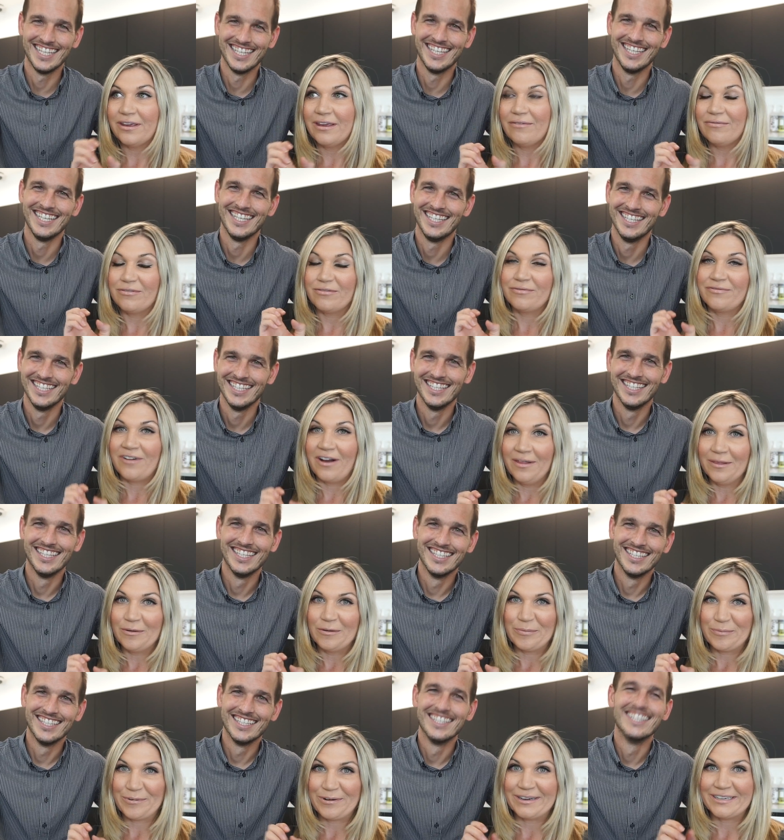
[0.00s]
Speaker 1: give him a
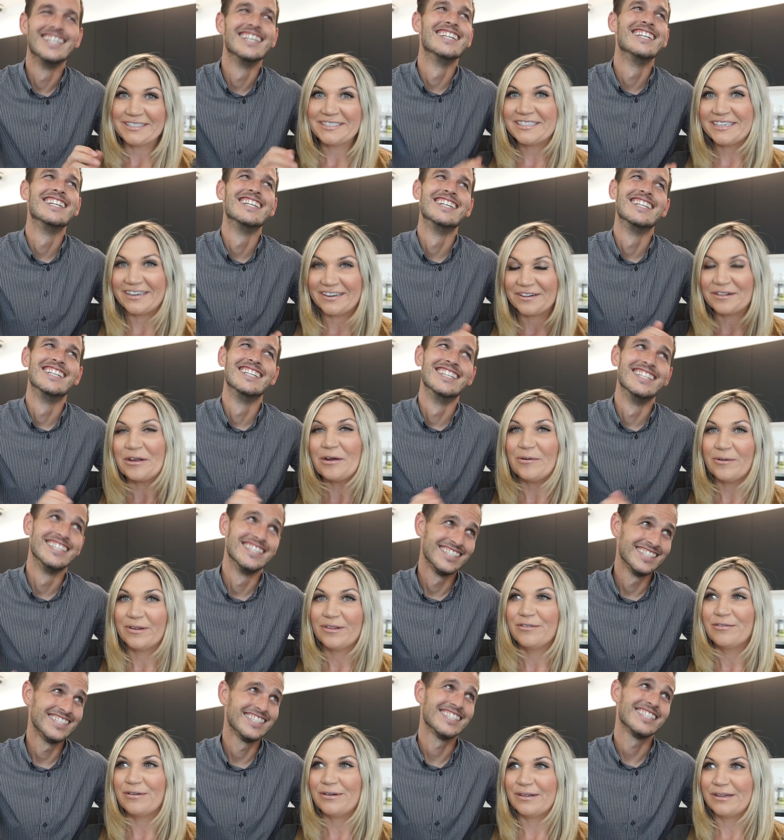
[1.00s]
follow-up question, he'll go
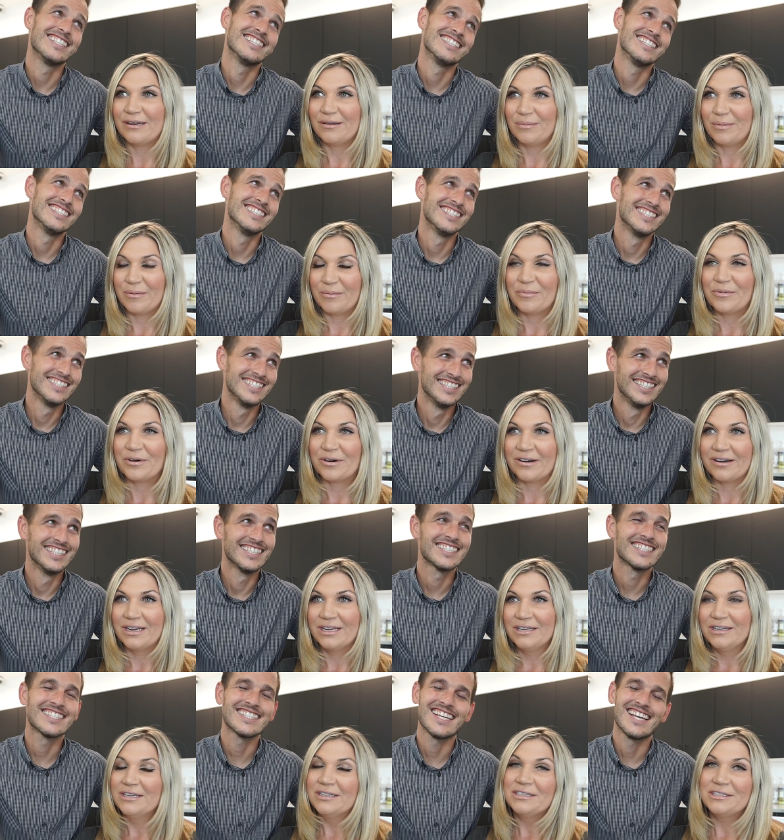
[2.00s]
into it a little bit more.
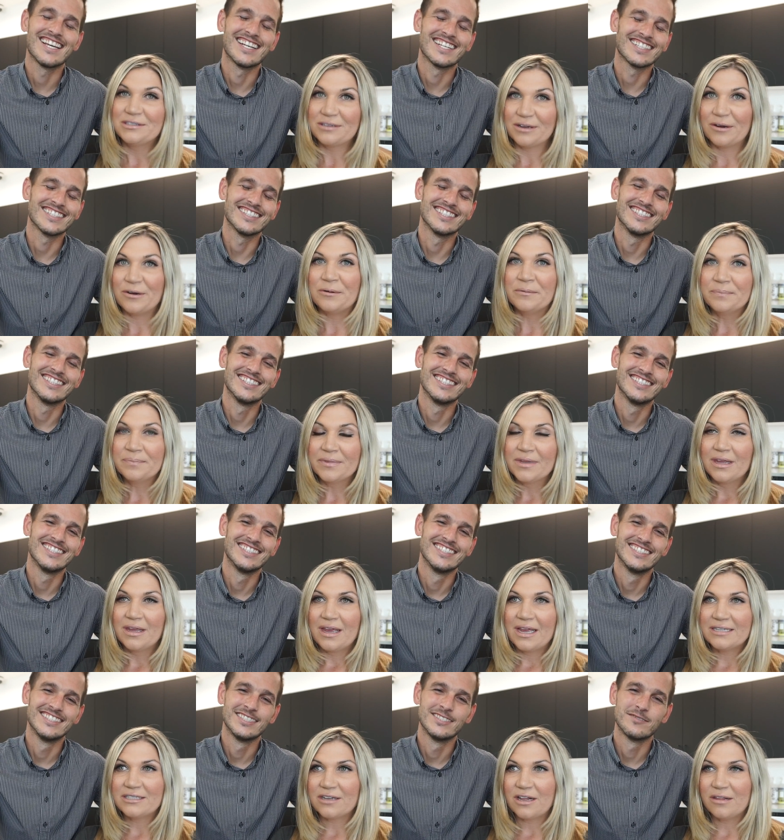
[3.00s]
So
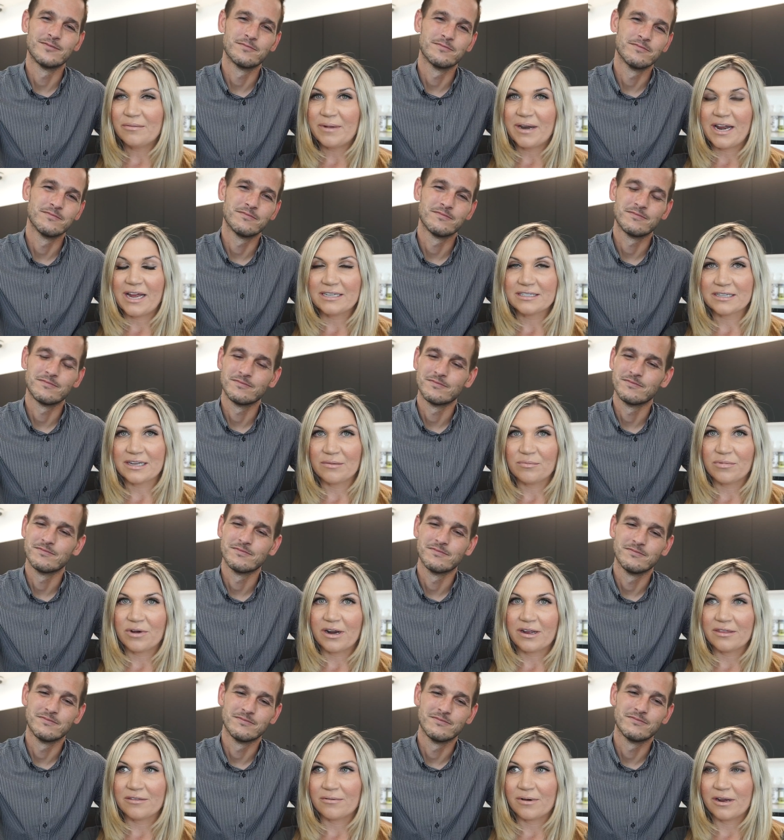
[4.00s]
it's all about asking
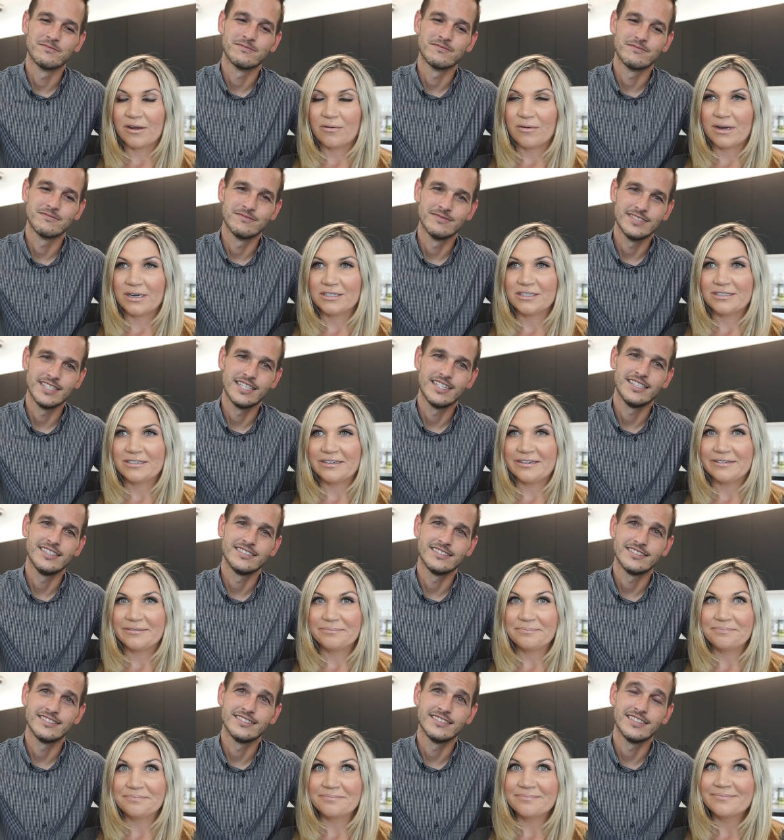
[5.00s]
Brian the right question.
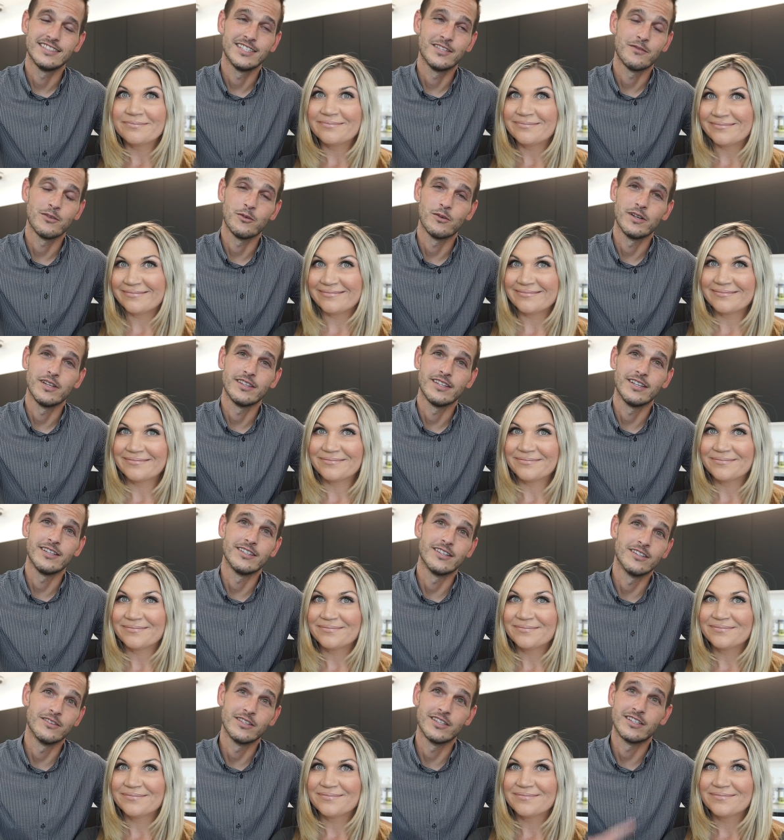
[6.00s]
Speaker 2: And if you want anything
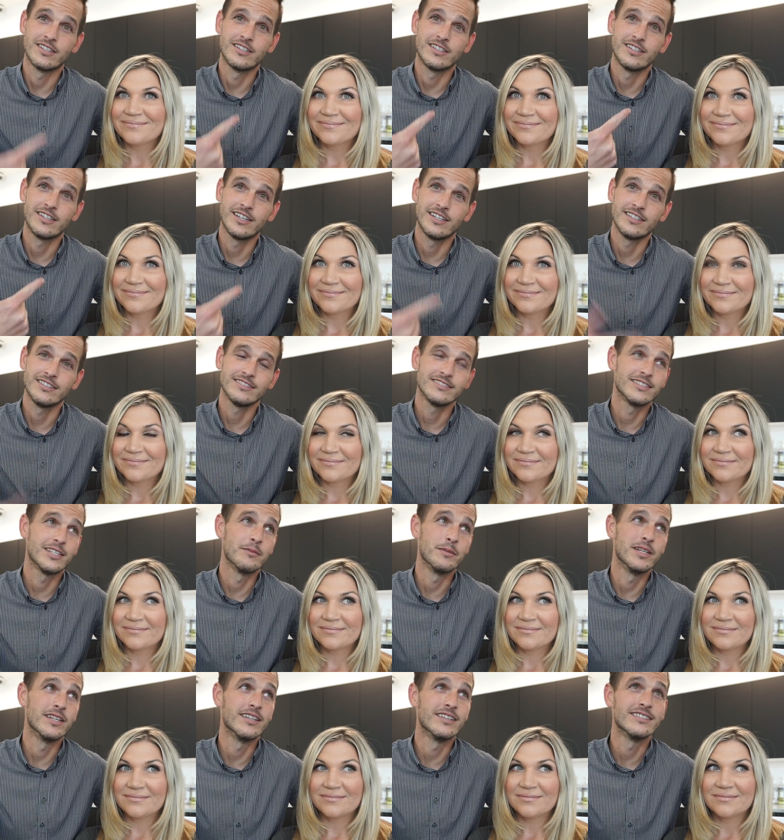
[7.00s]
done to her hair,
Speaker 1: let
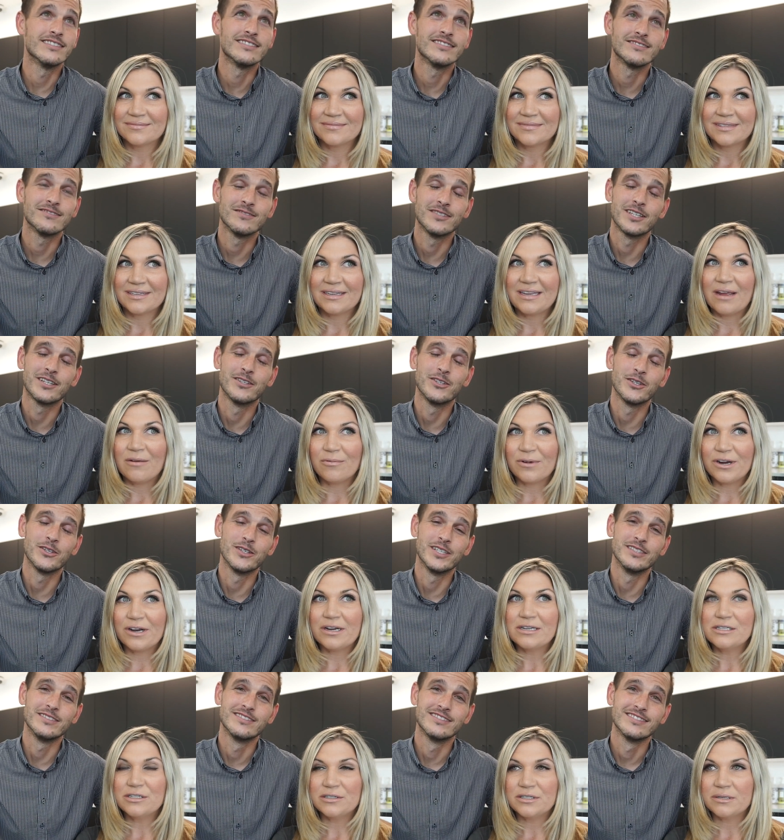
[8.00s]
me know. Yeah, we're
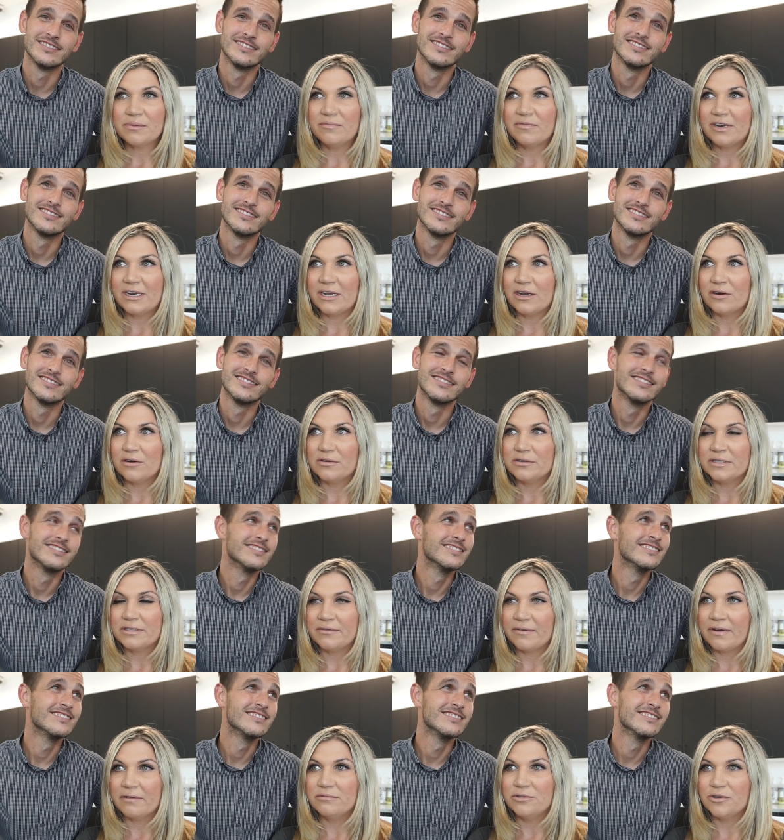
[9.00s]
gonna do some videos
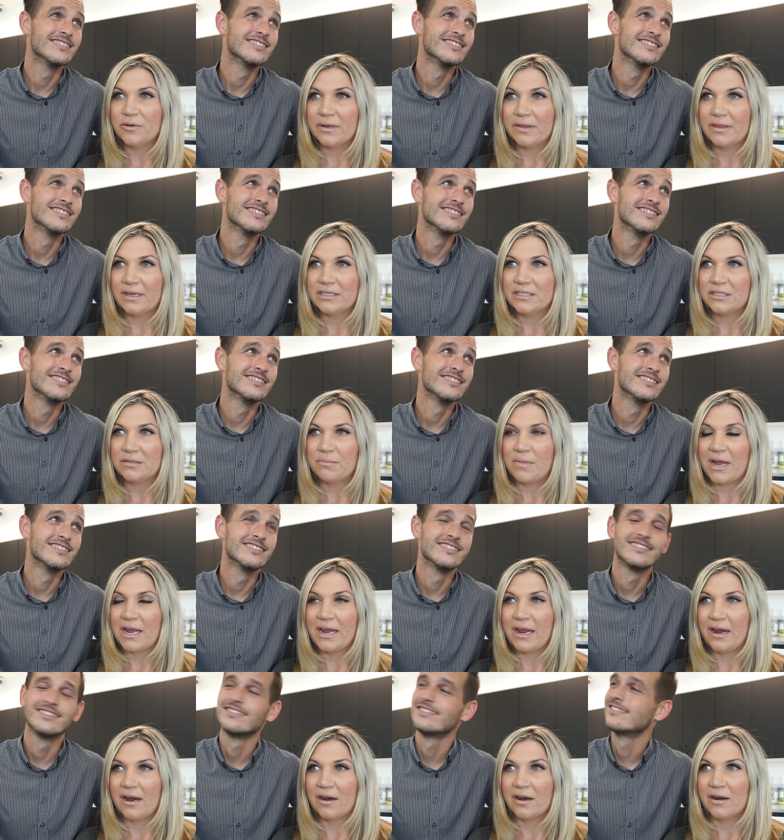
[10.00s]
of him doing things to my
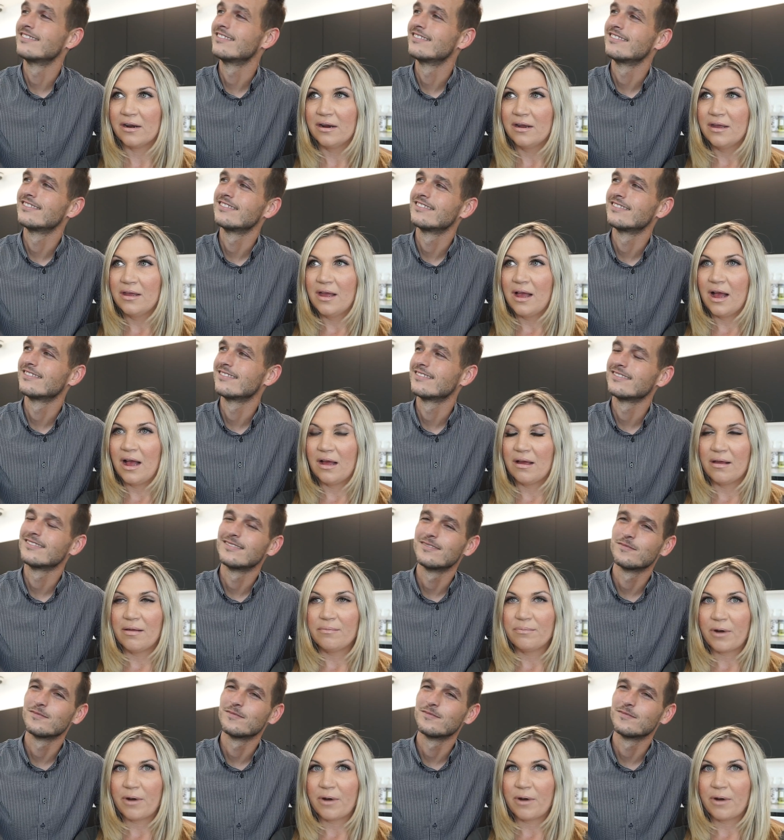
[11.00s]
hair. Um,